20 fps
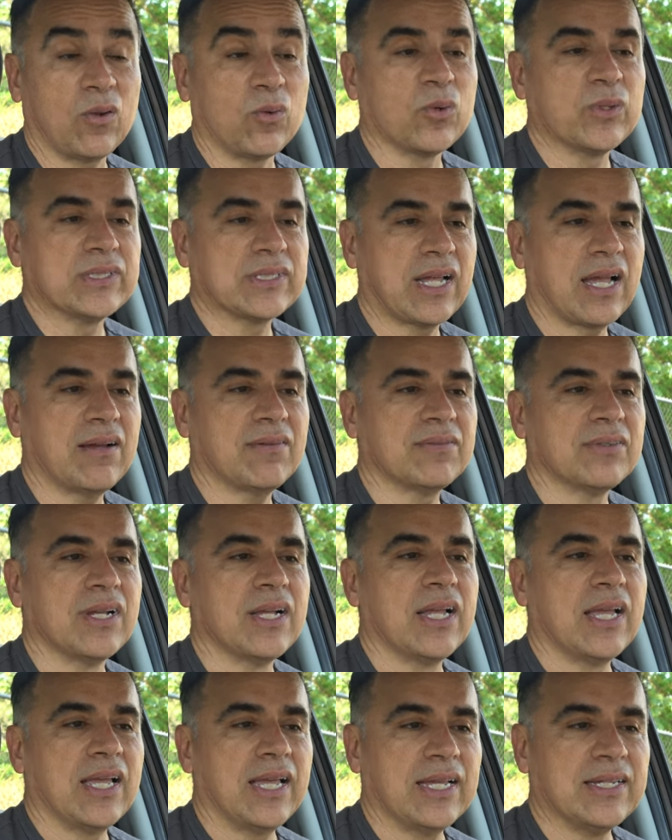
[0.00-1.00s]
I always have
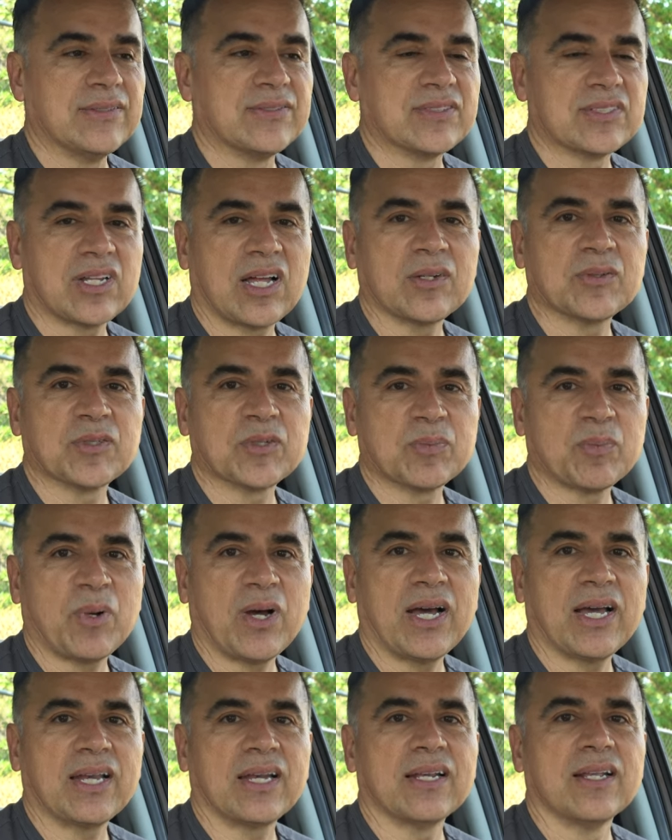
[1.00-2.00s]
a soft
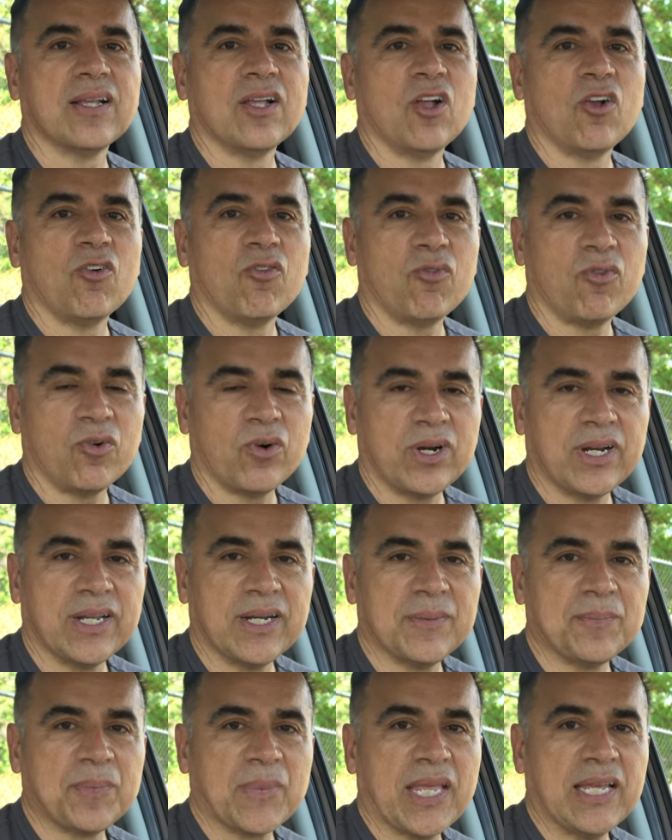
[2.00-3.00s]
spot for
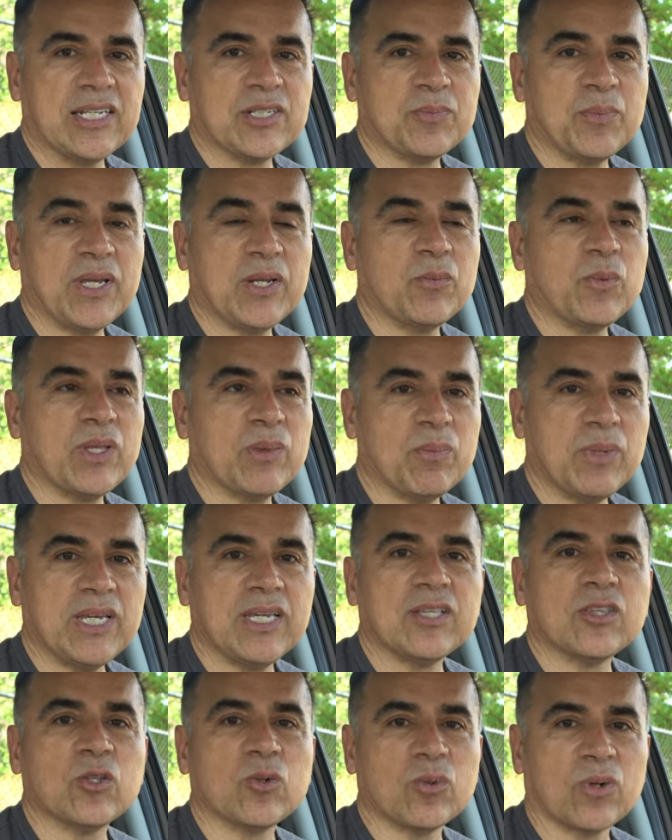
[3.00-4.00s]
it. It's been with
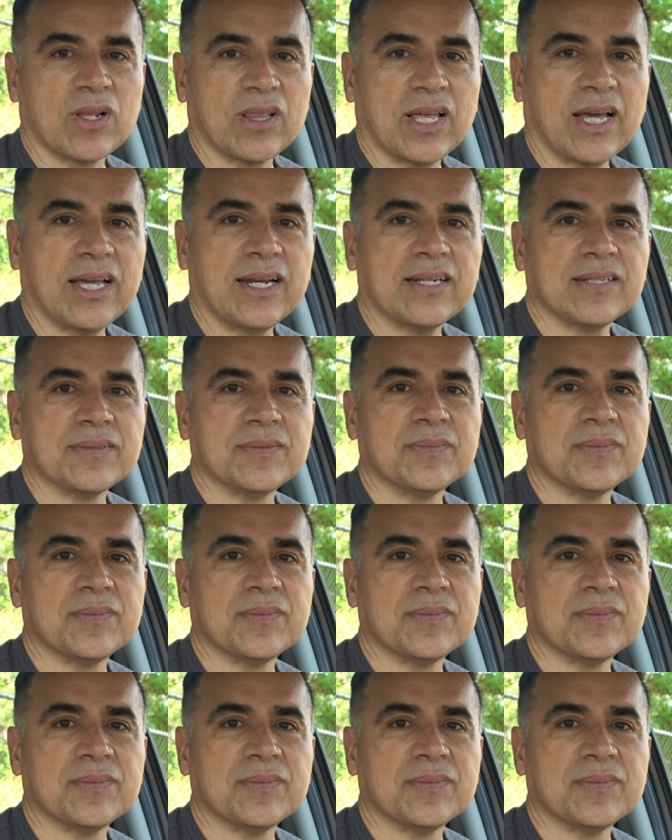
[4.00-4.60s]
me through a lot.